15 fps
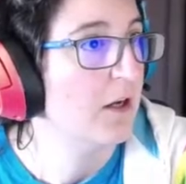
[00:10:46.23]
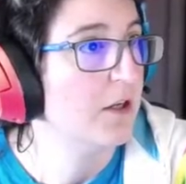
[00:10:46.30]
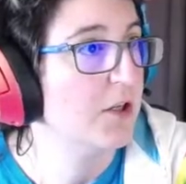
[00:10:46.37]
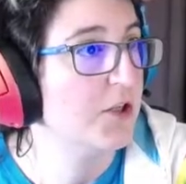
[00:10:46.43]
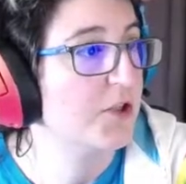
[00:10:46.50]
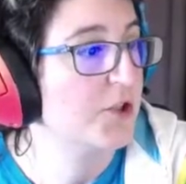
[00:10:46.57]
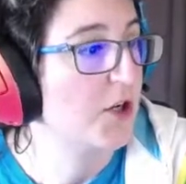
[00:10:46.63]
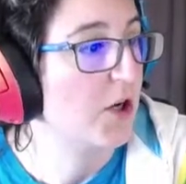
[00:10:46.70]

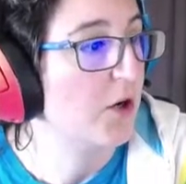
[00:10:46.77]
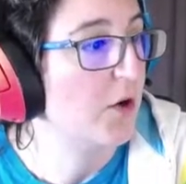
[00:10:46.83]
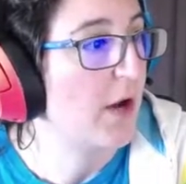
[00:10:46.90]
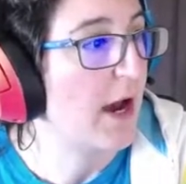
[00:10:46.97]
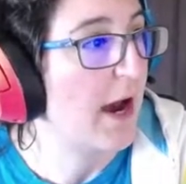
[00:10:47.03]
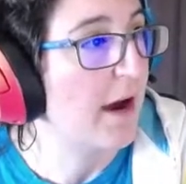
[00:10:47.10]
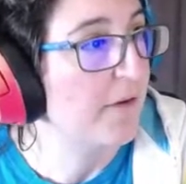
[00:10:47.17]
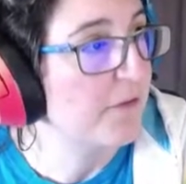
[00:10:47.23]
So
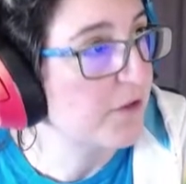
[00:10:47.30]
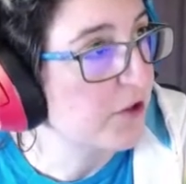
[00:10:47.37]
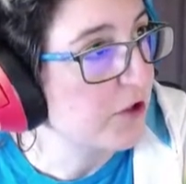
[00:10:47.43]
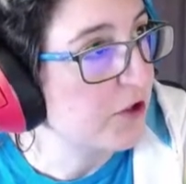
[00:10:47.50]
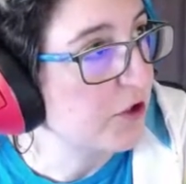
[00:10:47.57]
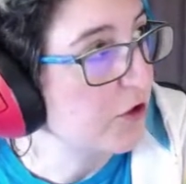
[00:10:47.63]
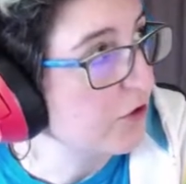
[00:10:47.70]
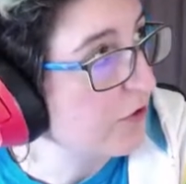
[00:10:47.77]
after
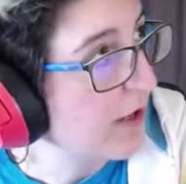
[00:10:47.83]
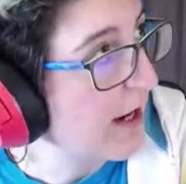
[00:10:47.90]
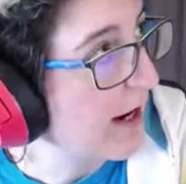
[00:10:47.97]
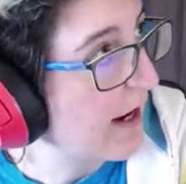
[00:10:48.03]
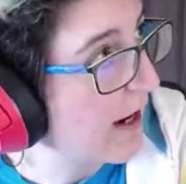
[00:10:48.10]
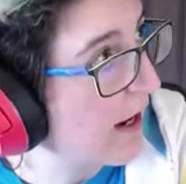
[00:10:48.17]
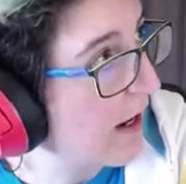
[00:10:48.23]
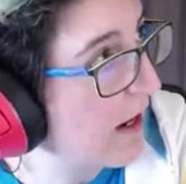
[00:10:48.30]
you
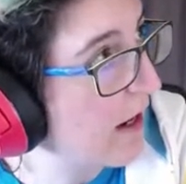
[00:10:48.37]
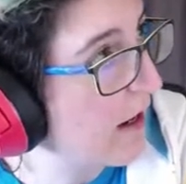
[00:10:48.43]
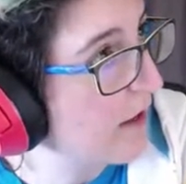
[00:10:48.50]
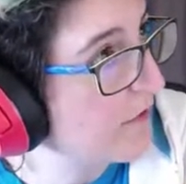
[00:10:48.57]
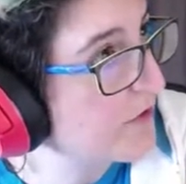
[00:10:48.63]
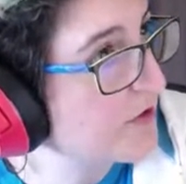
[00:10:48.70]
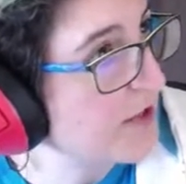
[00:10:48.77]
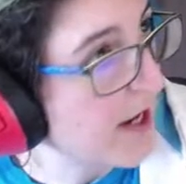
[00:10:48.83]
have
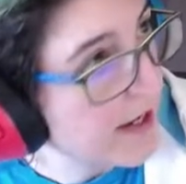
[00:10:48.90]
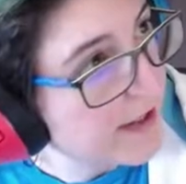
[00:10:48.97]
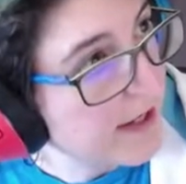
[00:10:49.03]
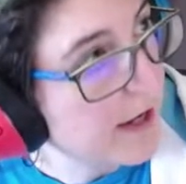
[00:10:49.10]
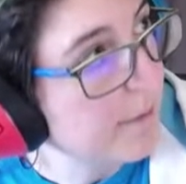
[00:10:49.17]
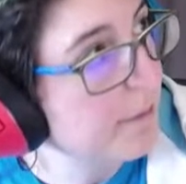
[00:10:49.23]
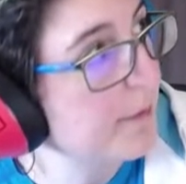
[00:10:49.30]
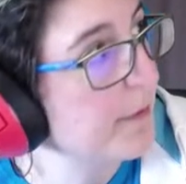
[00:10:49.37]
signed up,